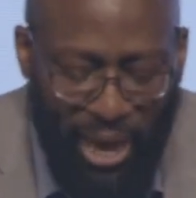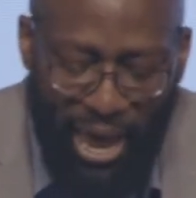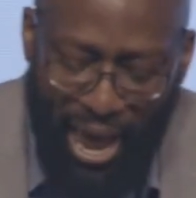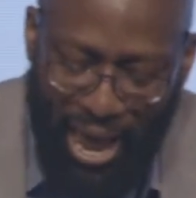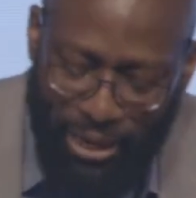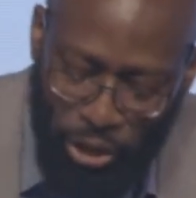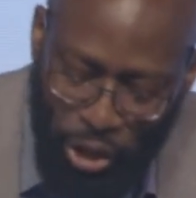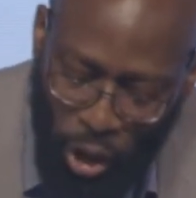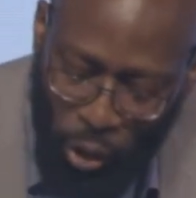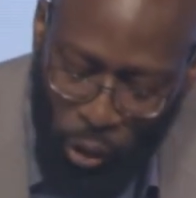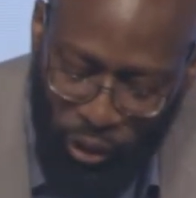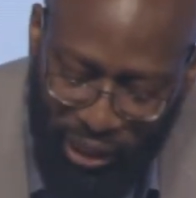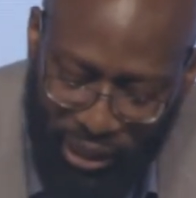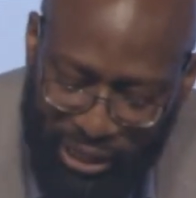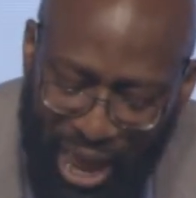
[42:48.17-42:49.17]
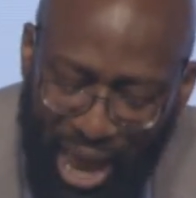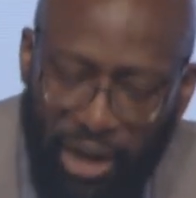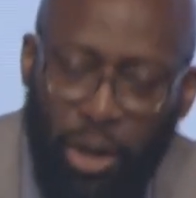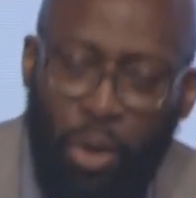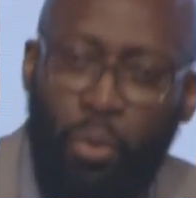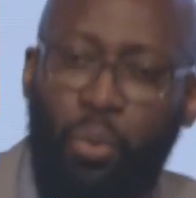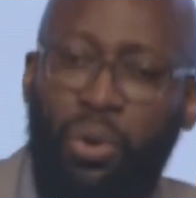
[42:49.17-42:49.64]
And not only that,
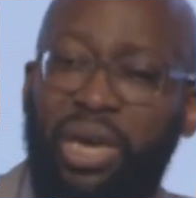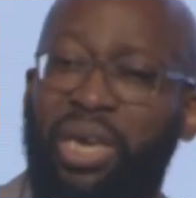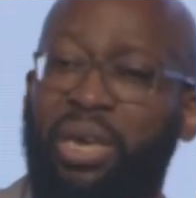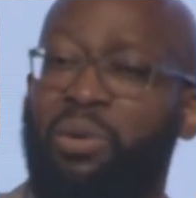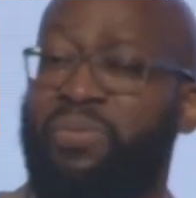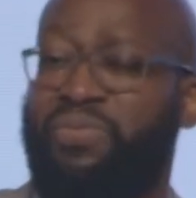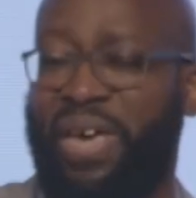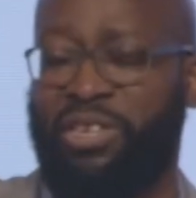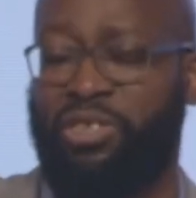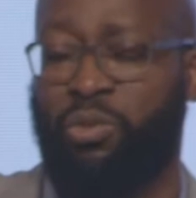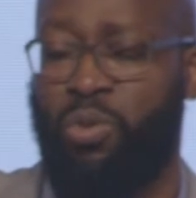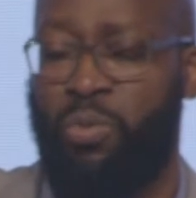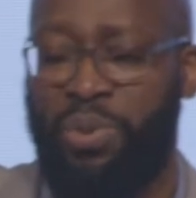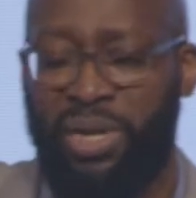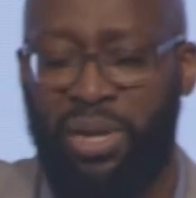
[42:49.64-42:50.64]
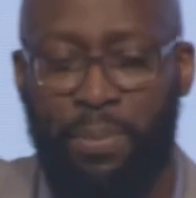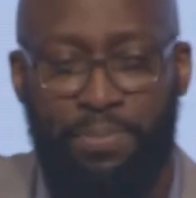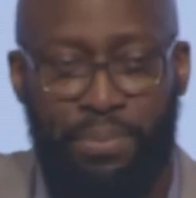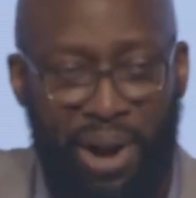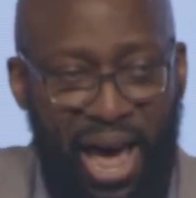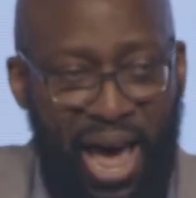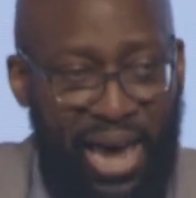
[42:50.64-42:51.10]
we eventually will be the
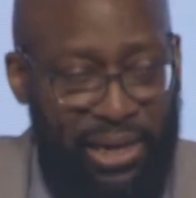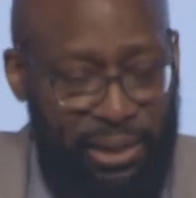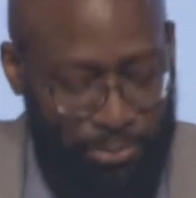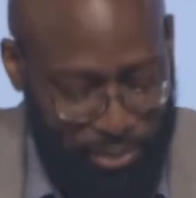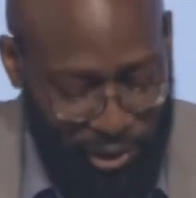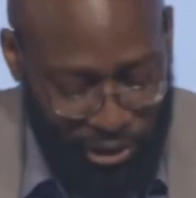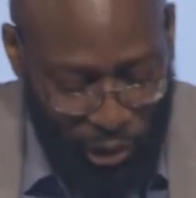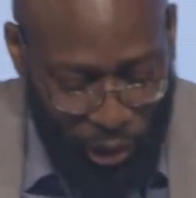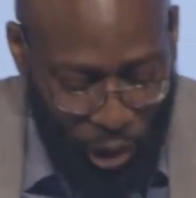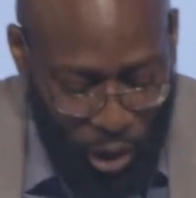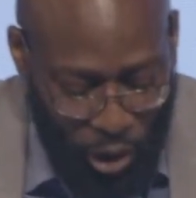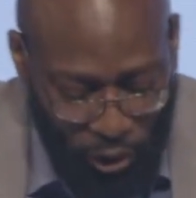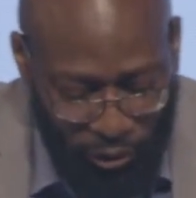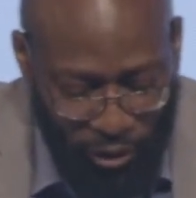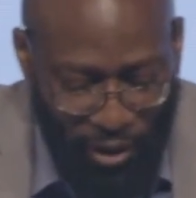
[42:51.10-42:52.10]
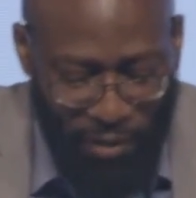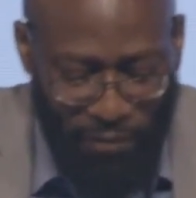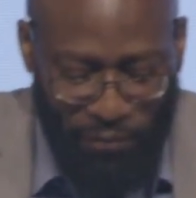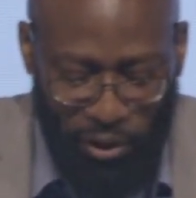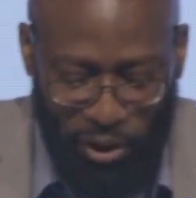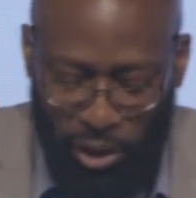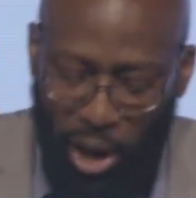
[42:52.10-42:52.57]
bride, praise the Lord,
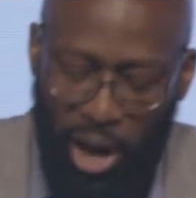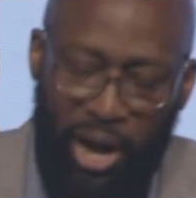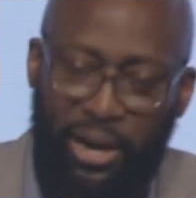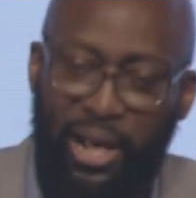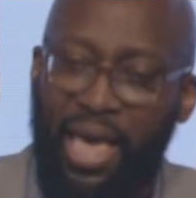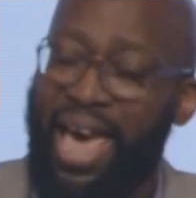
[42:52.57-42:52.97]
for God.